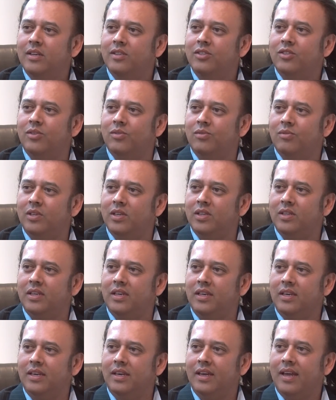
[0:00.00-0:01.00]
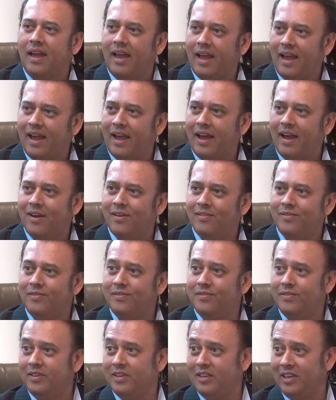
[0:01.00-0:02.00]
to really have
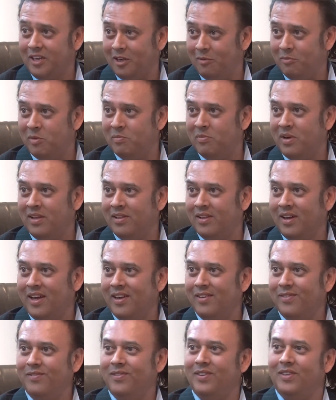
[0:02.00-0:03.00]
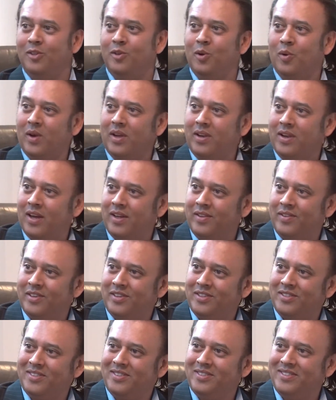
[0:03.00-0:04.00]
him in my life and
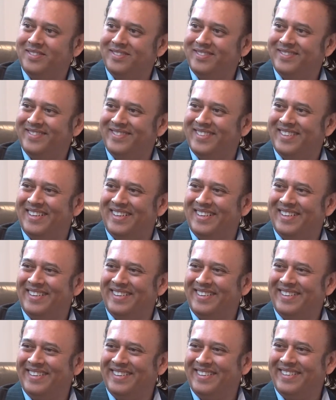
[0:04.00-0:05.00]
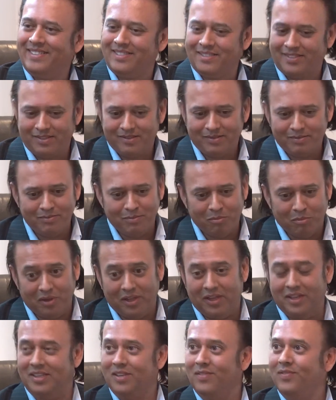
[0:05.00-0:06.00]
Yogananda's uh,
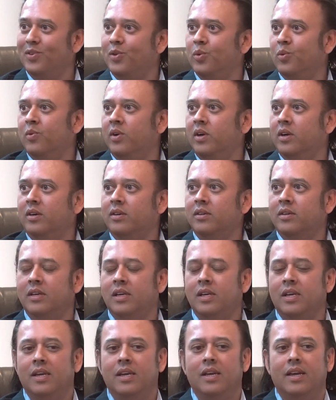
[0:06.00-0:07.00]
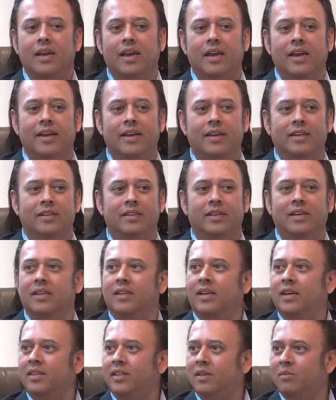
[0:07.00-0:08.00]
blood, if you will. And
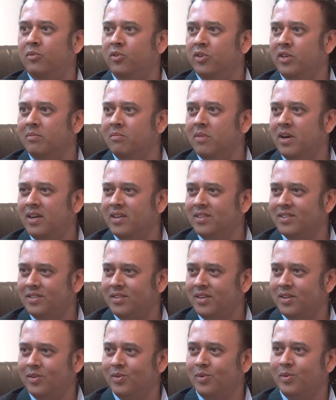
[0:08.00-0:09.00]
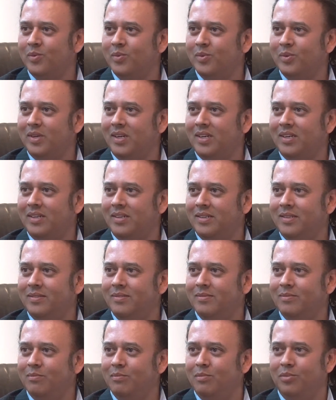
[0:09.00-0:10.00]
Anandamayi Ma is another uh,
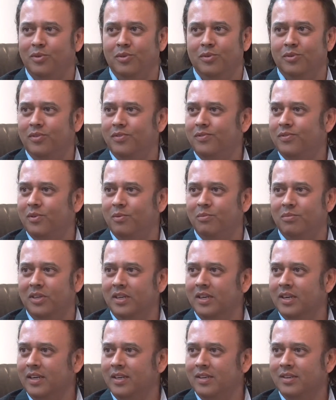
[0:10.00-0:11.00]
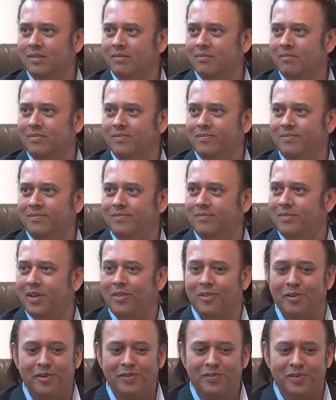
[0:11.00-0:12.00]
beautiful being,
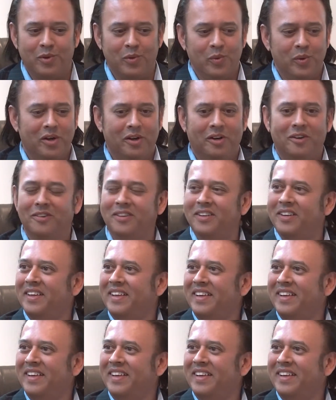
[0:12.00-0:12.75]
mother, if you will.